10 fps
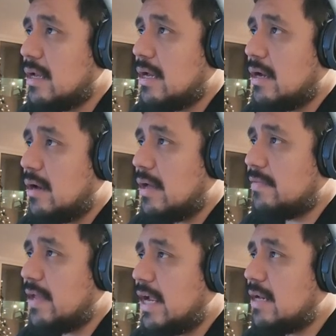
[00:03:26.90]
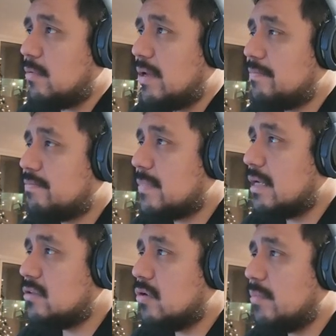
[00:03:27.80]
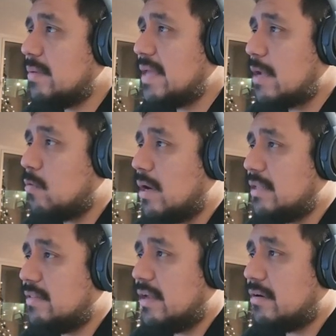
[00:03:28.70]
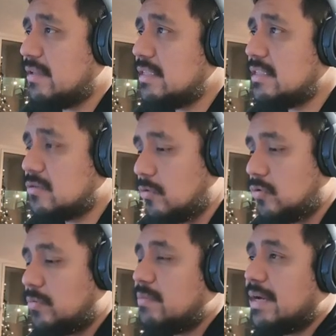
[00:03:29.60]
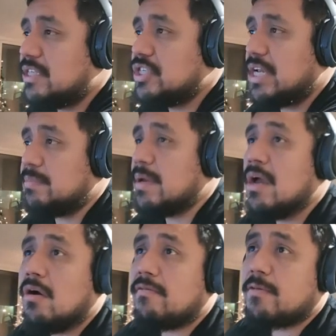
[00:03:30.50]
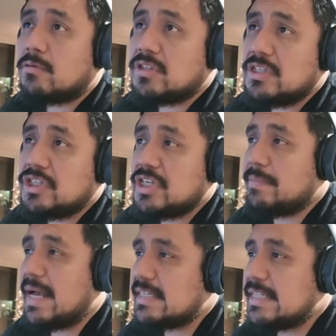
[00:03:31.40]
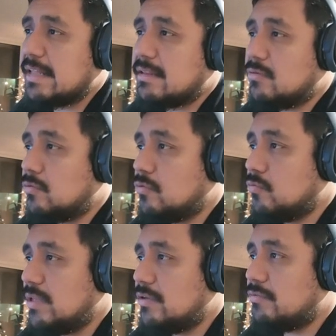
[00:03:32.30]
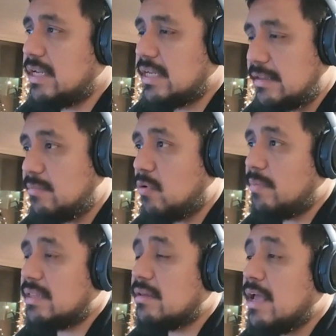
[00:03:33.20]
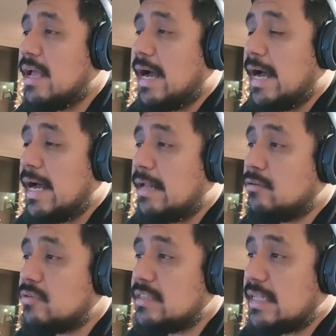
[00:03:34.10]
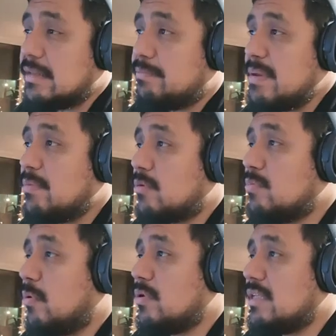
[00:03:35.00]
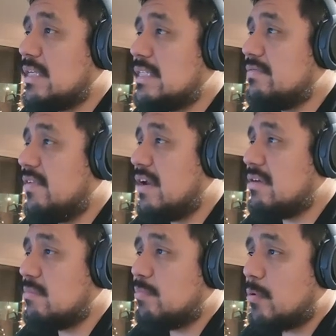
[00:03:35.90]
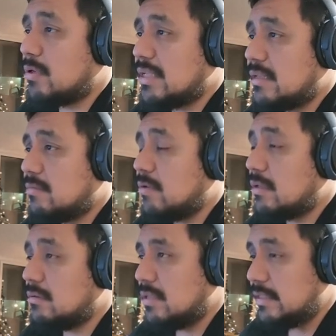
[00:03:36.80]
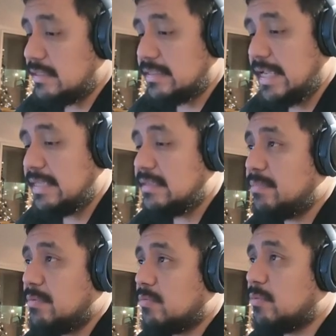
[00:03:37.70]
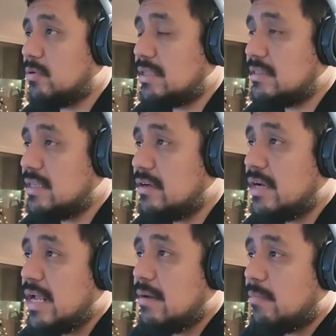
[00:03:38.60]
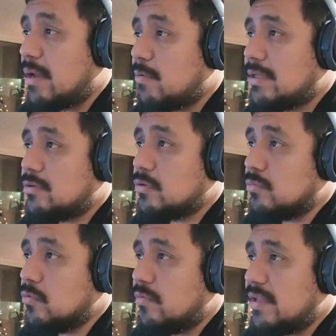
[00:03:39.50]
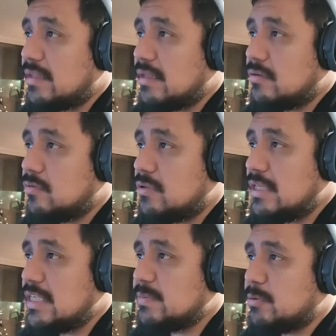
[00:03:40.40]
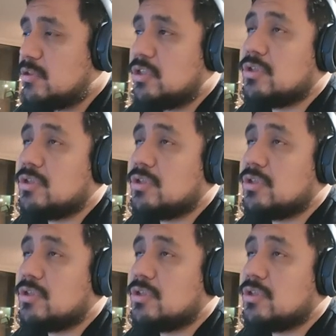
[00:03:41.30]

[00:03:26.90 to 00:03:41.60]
and anyway, so maybe I want it there. This is going to be my shape. Of course, this shape has nothing to do with the rig at the moment. Notice that the pivot point is very important. Well, in this case, the pivot point is here, but I want to move it into this position.